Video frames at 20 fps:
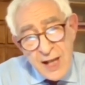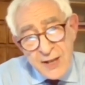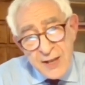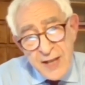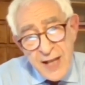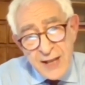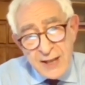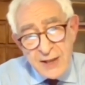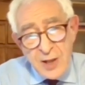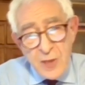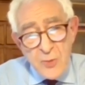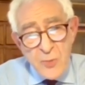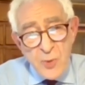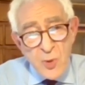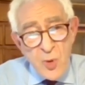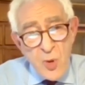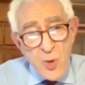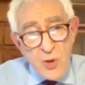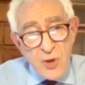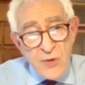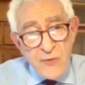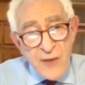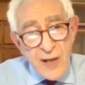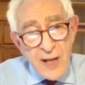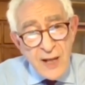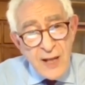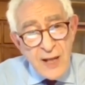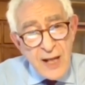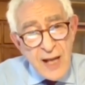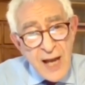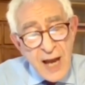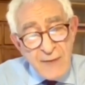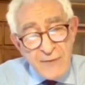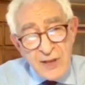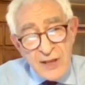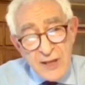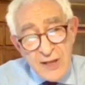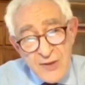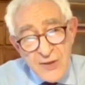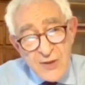I thank noble lords for
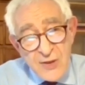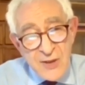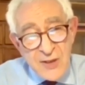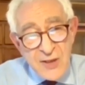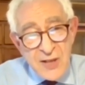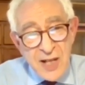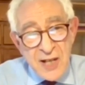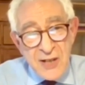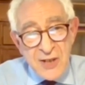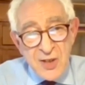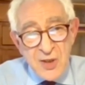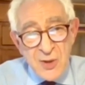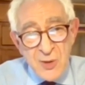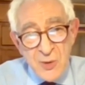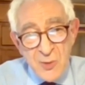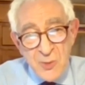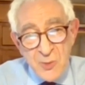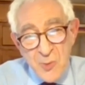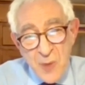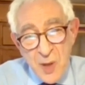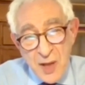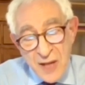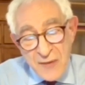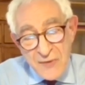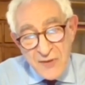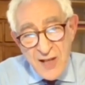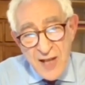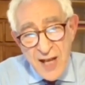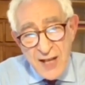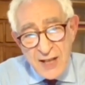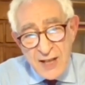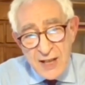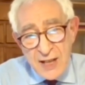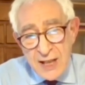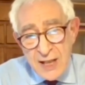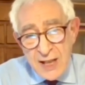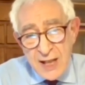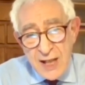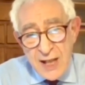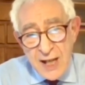having listened to what I've said.
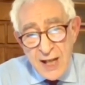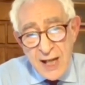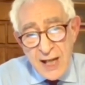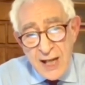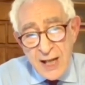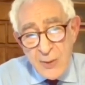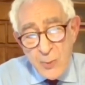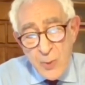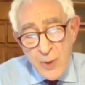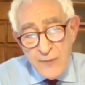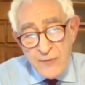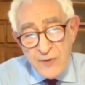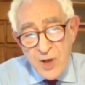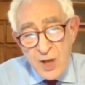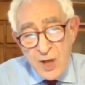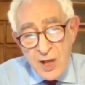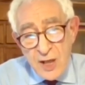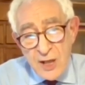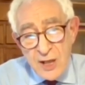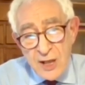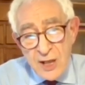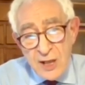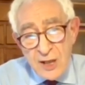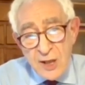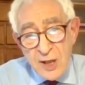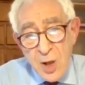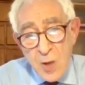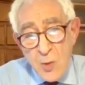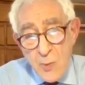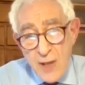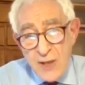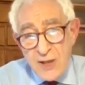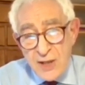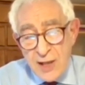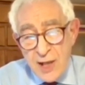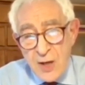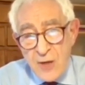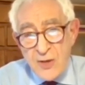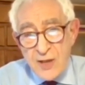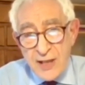We've got a long way
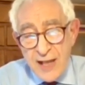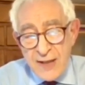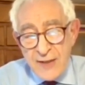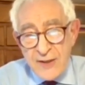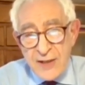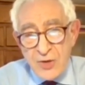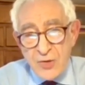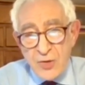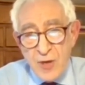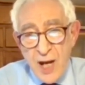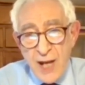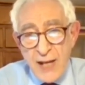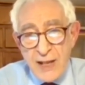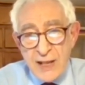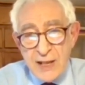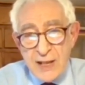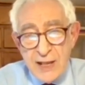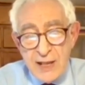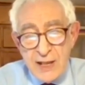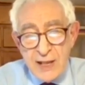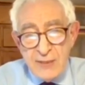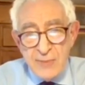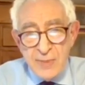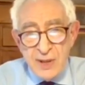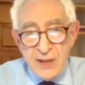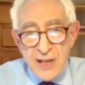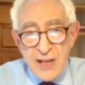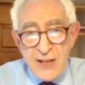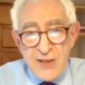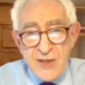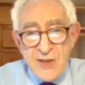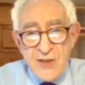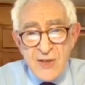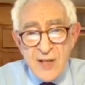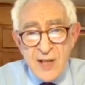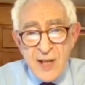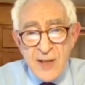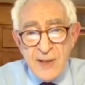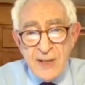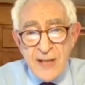to go to get this right, but
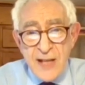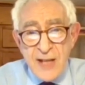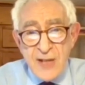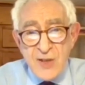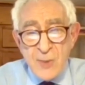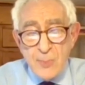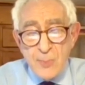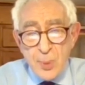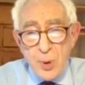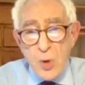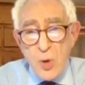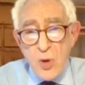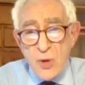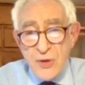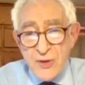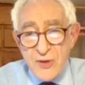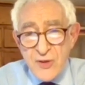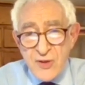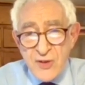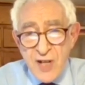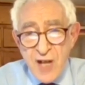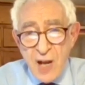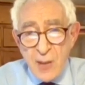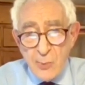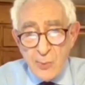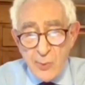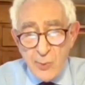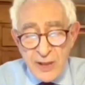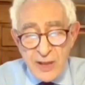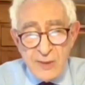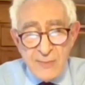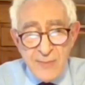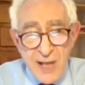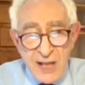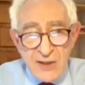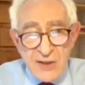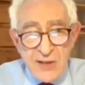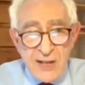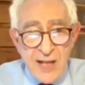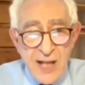let's applaud the start we can
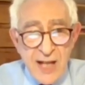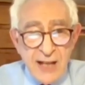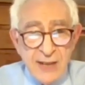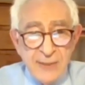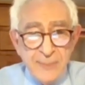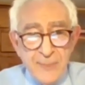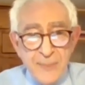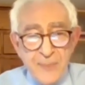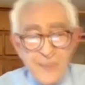make today.